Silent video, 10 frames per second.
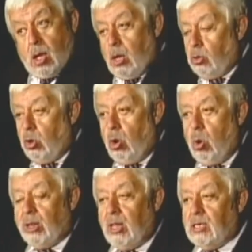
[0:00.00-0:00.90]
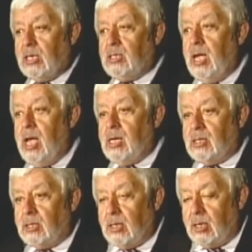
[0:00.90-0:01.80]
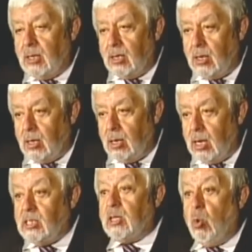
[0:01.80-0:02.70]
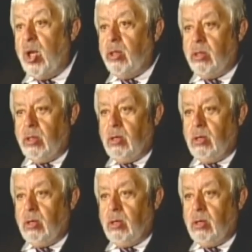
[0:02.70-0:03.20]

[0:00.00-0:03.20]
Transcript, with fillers: You know what NASA says? Is the wind.